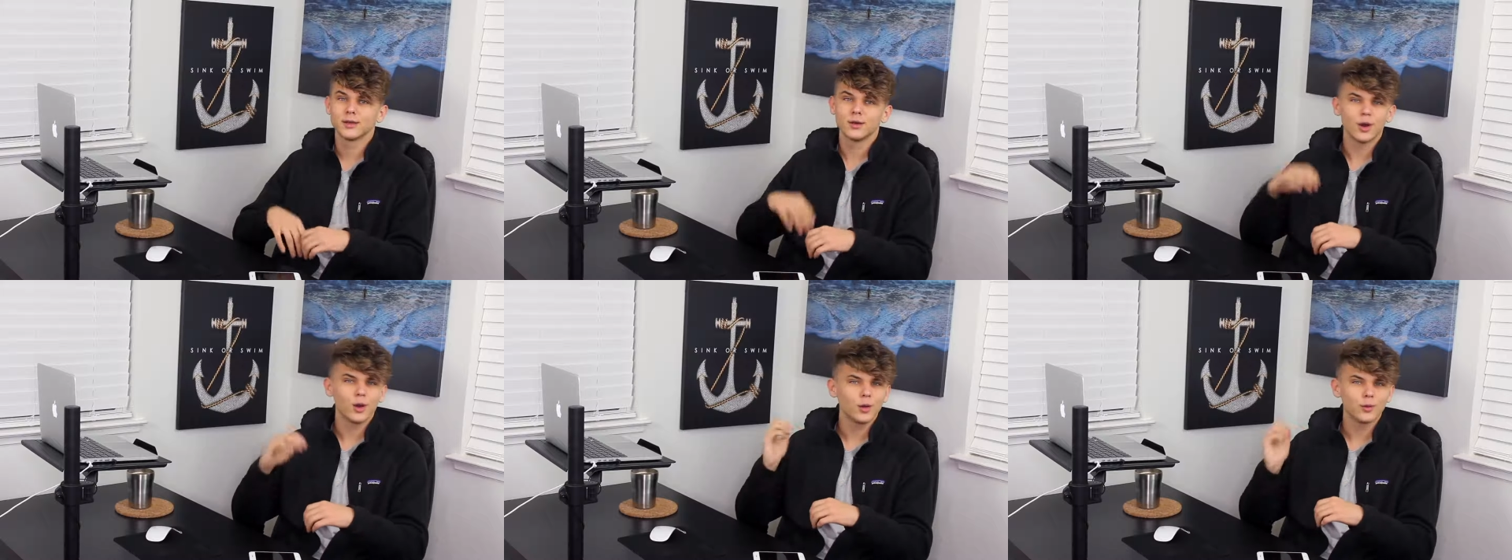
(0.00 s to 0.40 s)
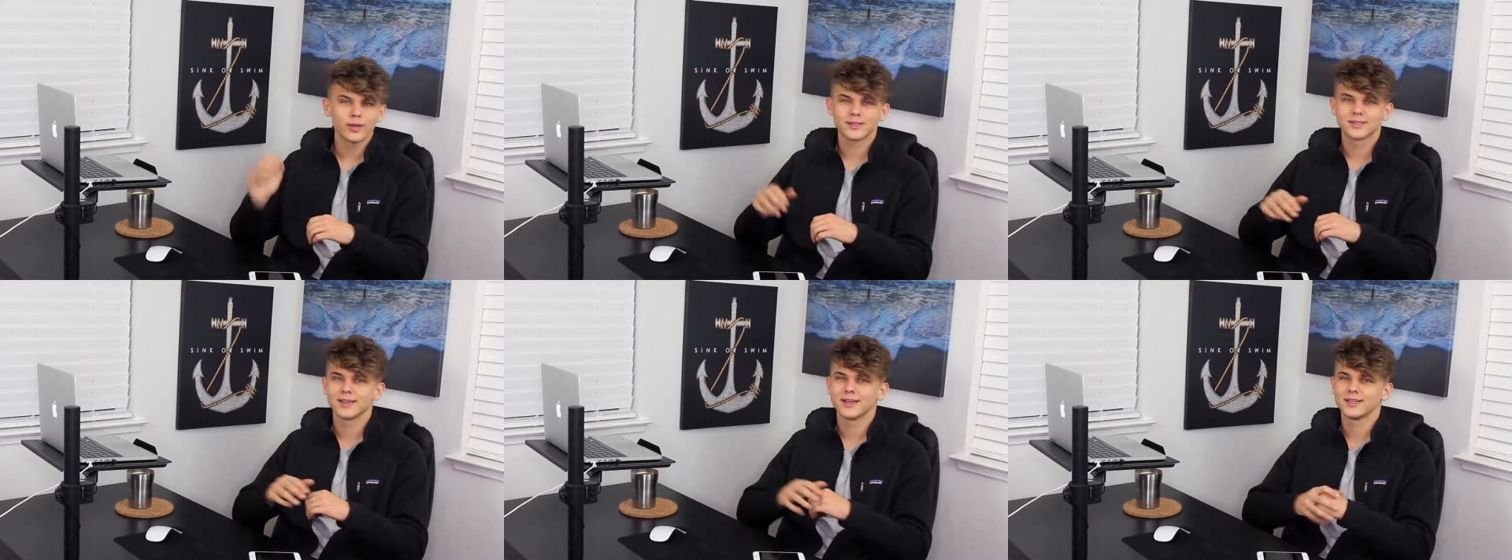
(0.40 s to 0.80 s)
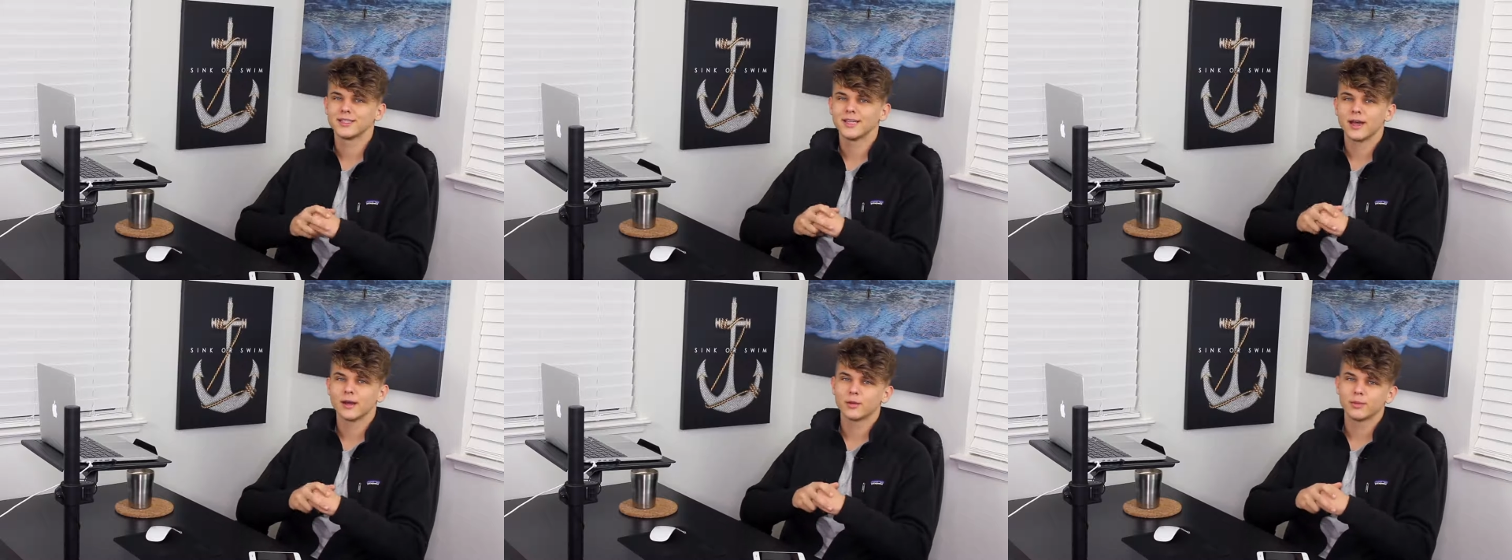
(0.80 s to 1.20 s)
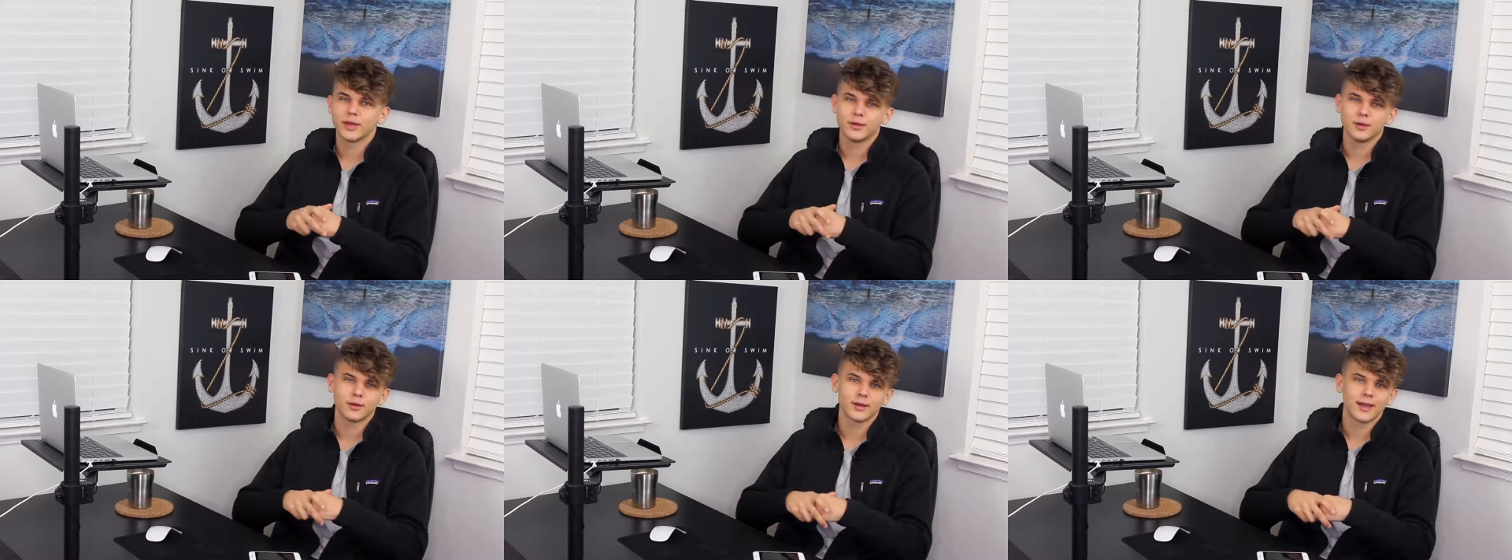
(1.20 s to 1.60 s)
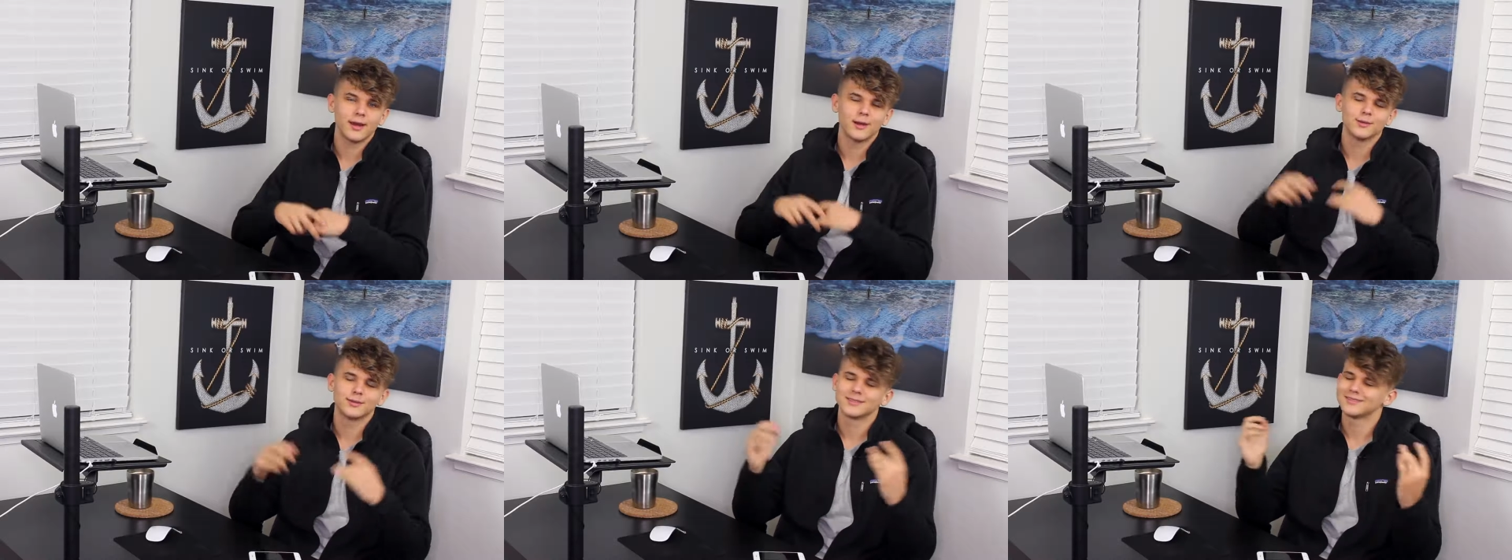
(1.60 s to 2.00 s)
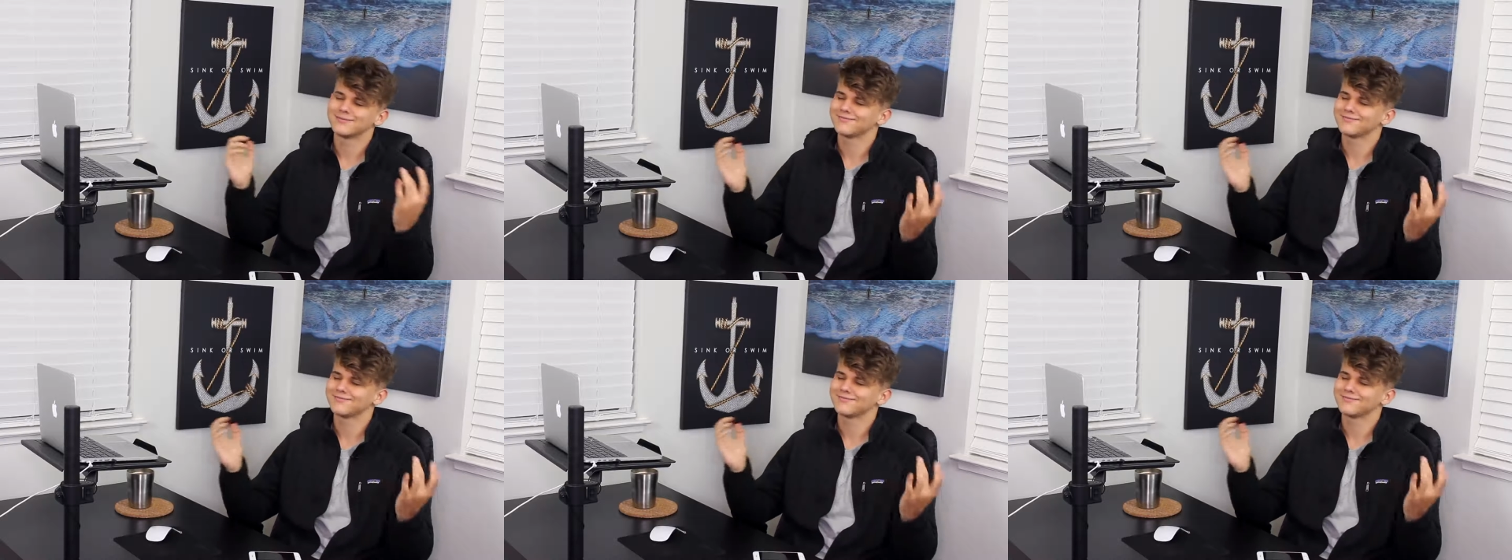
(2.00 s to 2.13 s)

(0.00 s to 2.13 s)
you, oh, that's gonna shadow ban your account.